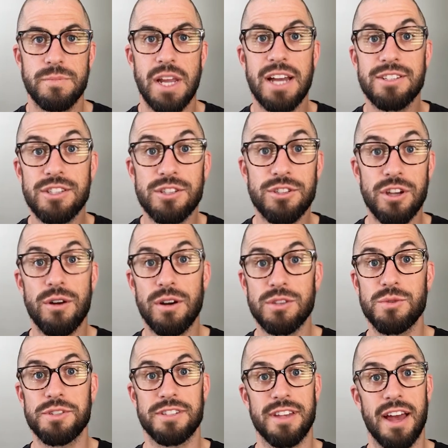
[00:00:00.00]
As the Stoics
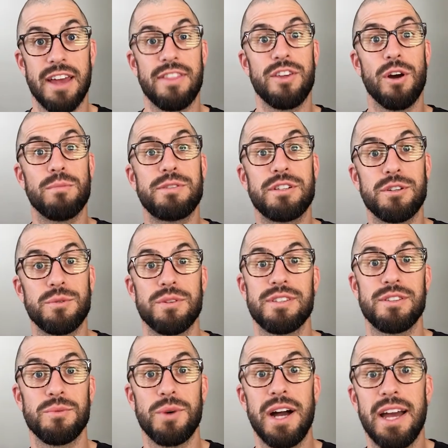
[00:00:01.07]
would say, the obstacle is
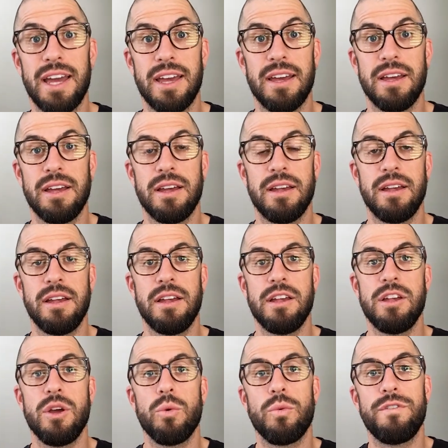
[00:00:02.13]
the way.
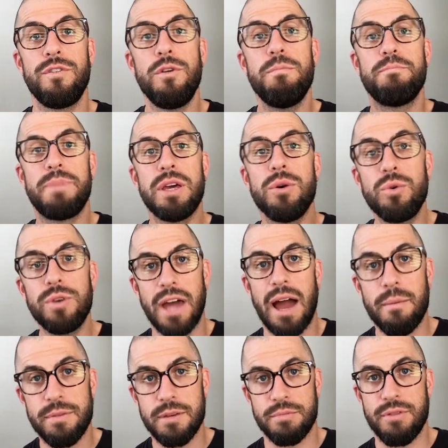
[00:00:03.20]
If you build
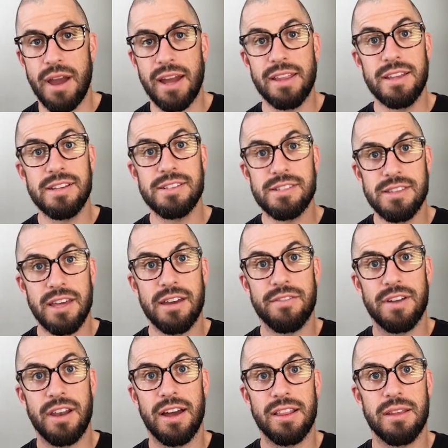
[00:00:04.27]
up the practice, think of
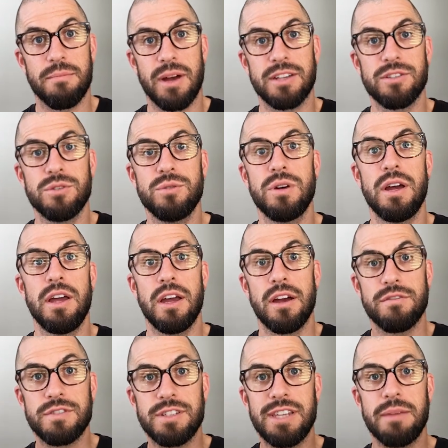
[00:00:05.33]
it like the muscle
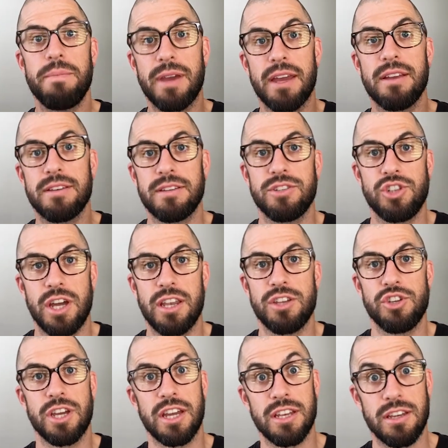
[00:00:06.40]
of stepping into
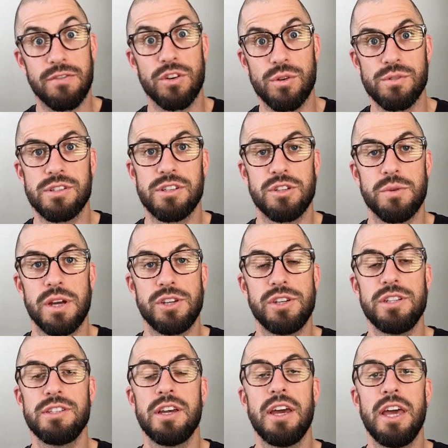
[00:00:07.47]
challenging and difficult
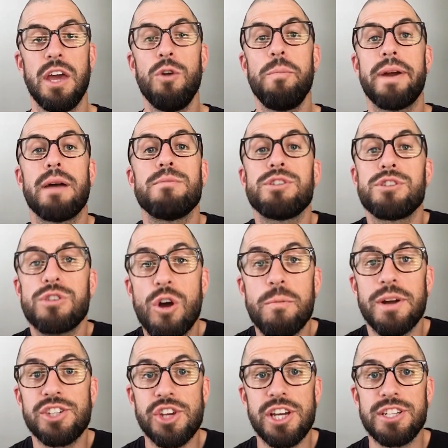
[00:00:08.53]
situations, it will become so
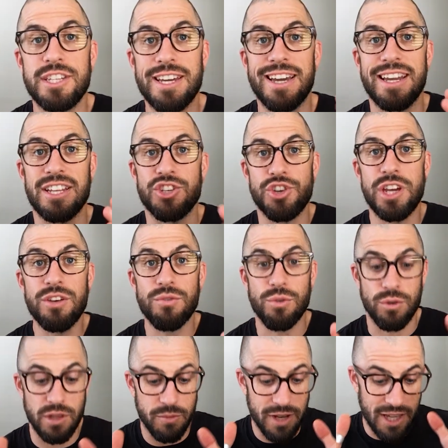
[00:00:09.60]
much easier in general.
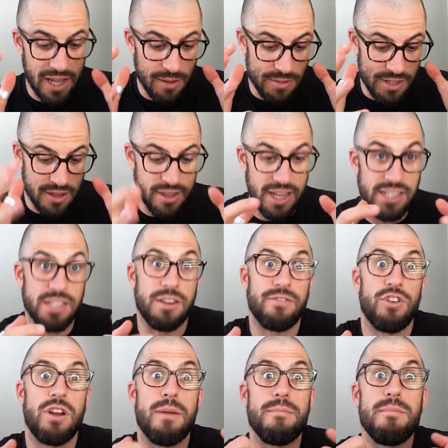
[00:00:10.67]
And then when it comes to things that are
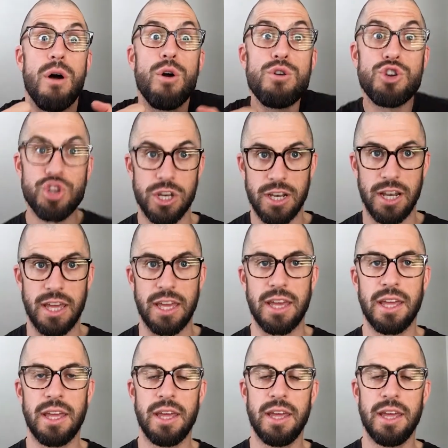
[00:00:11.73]
very emotionally